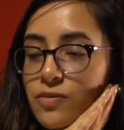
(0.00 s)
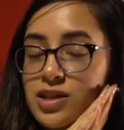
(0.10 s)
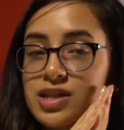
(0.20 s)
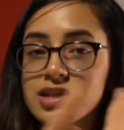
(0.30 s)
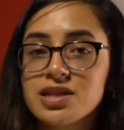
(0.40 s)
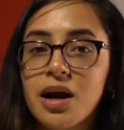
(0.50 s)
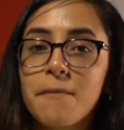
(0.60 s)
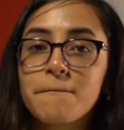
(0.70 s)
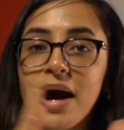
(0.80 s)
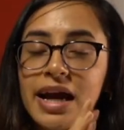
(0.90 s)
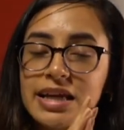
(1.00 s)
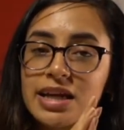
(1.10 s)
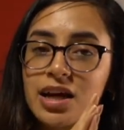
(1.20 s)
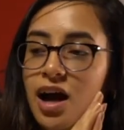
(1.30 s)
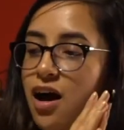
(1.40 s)
which is
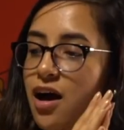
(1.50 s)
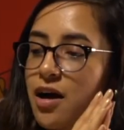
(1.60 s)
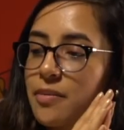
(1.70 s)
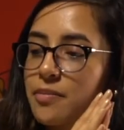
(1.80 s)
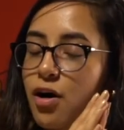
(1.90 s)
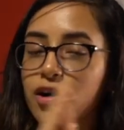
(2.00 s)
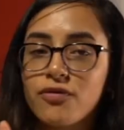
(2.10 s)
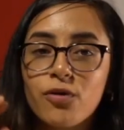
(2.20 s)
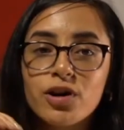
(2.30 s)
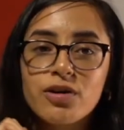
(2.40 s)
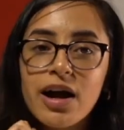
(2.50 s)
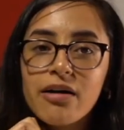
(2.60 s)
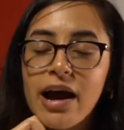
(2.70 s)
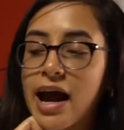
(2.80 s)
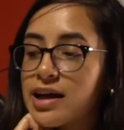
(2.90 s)
combining our
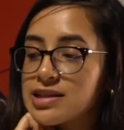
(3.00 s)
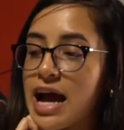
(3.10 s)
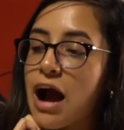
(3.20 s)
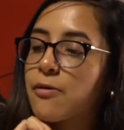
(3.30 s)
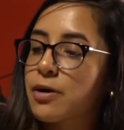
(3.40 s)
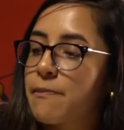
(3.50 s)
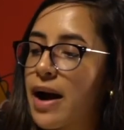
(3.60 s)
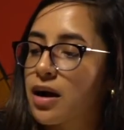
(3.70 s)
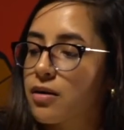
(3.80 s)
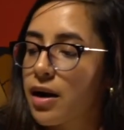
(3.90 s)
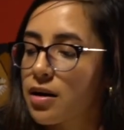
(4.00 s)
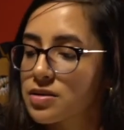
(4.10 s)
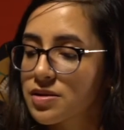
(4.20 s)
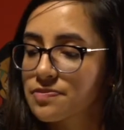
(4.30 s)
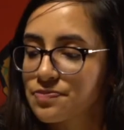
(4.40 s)
foreground and our
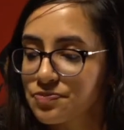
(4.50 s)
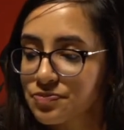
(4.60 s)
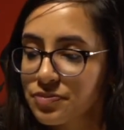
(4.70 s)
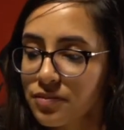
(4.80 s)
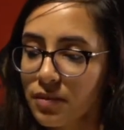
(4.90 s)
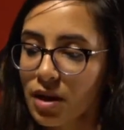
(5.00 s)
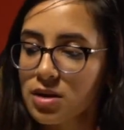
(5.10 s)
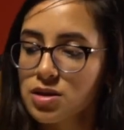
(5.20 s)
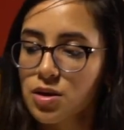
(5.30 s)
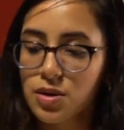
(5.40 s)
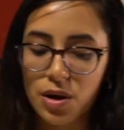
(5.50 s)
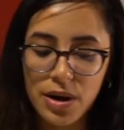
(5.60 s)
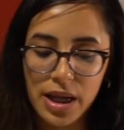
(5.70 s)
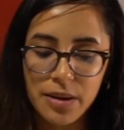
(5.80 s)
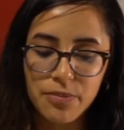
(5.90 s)
background. So I'll go ahead and